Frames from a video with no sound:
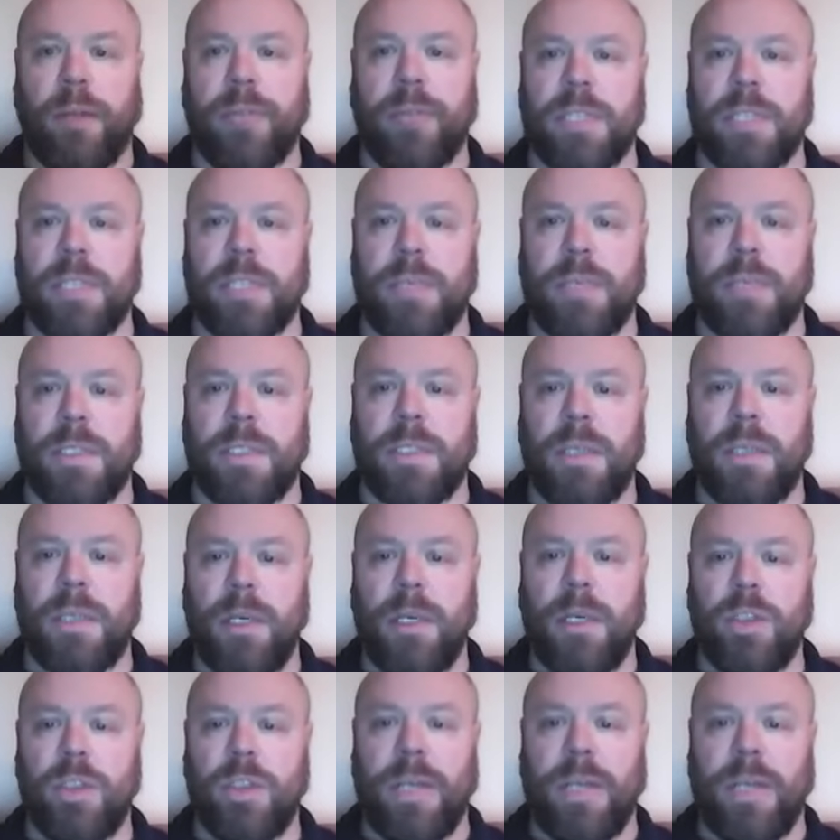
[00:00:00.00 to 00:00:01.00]
Christmas.
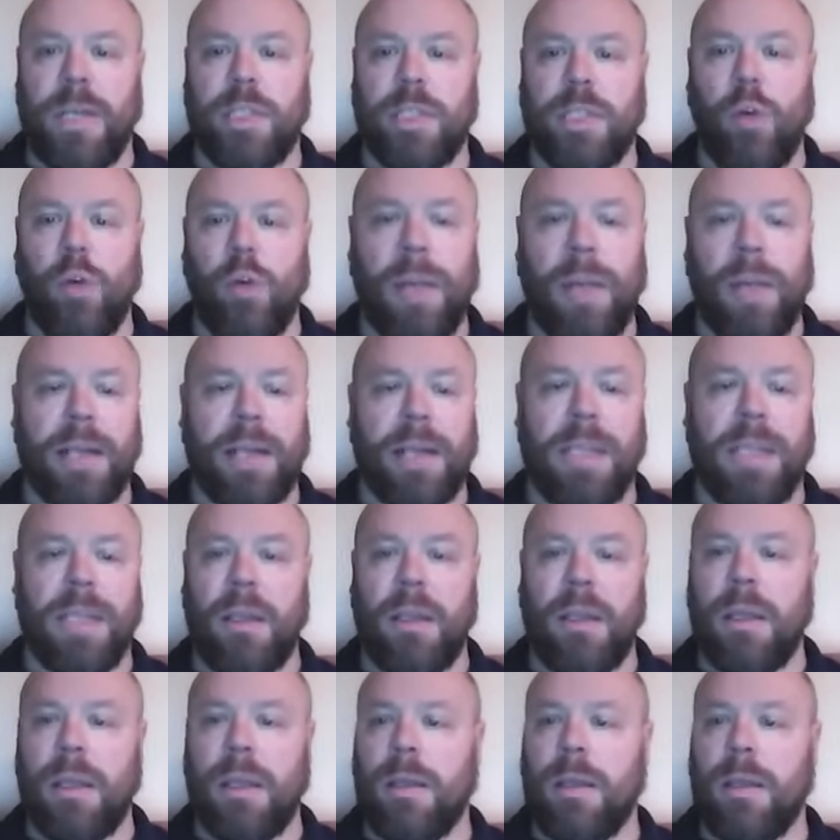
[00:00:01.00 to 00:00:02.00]
So let's go back to
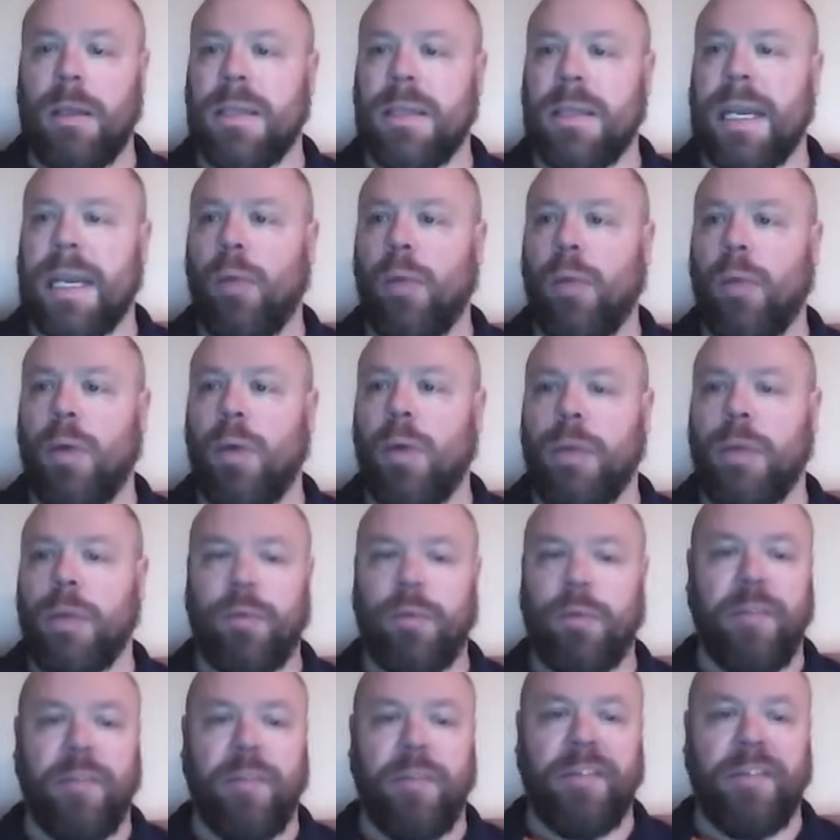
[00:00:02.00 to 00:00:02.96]
the day one through